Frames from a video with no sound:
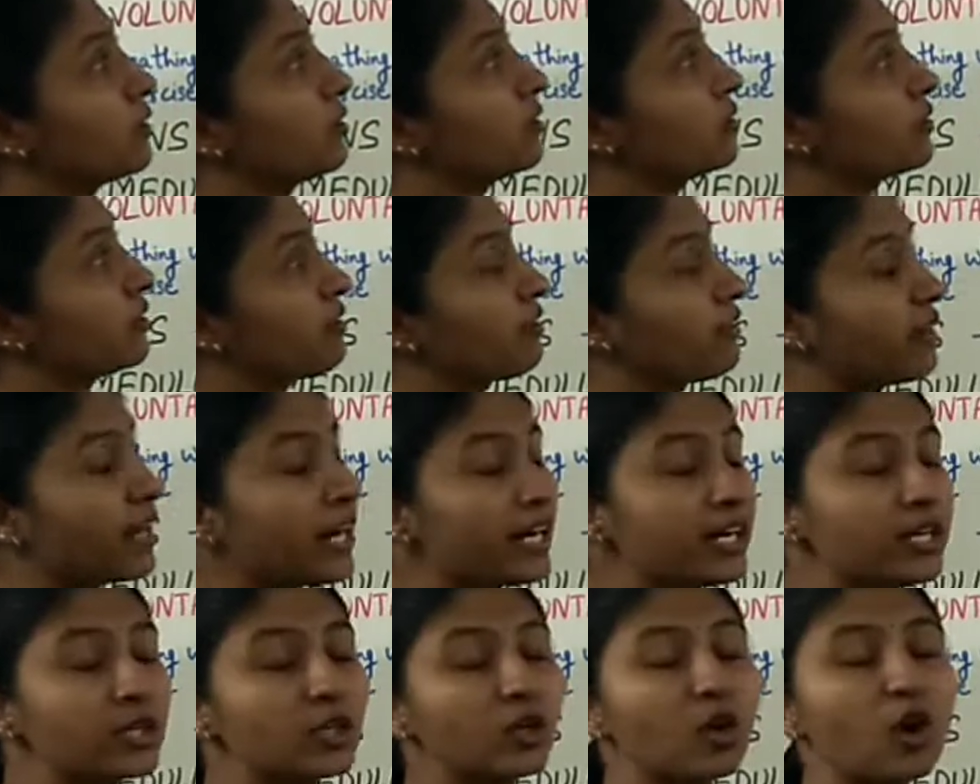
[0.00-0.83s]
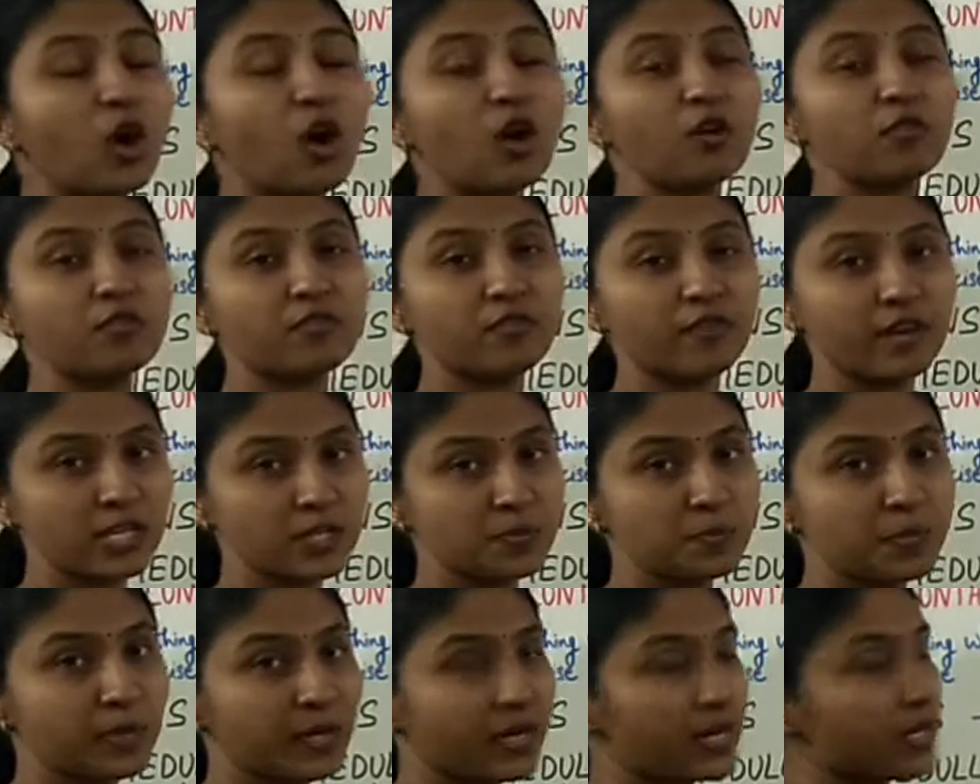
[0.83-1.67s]
the rate of
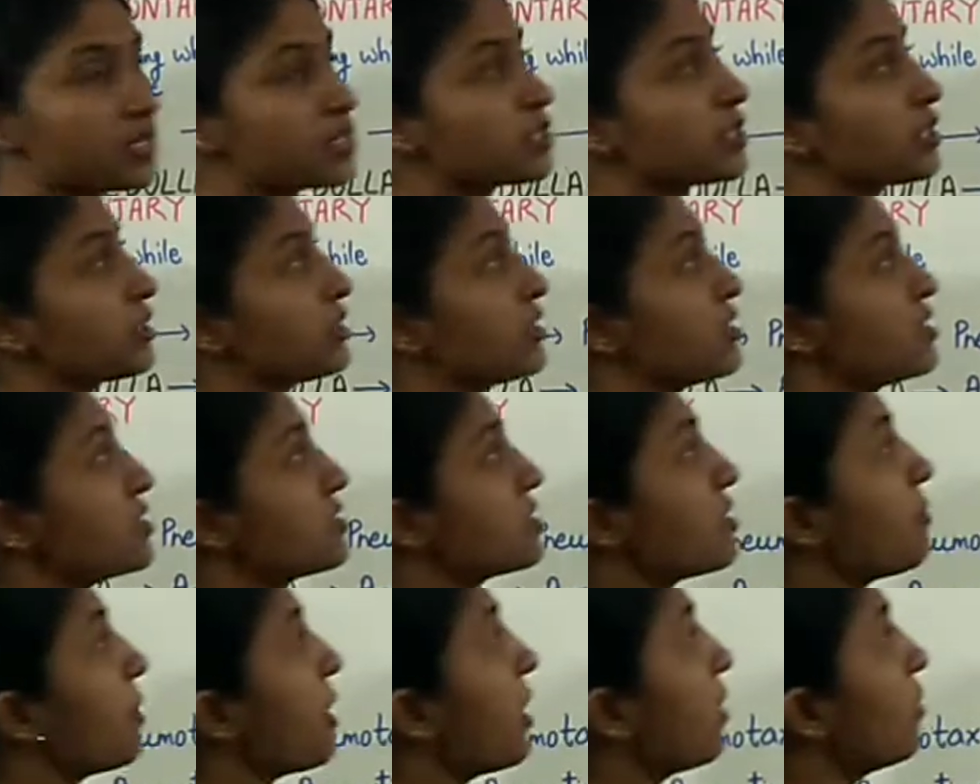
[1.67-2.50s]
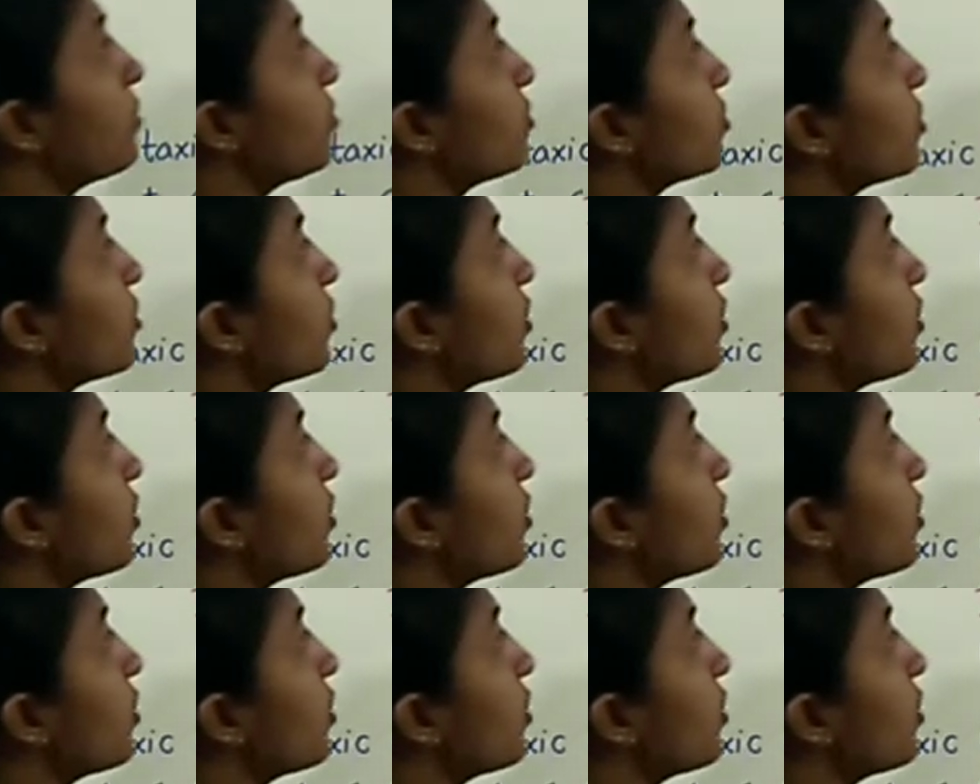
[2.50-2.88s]
respiration is about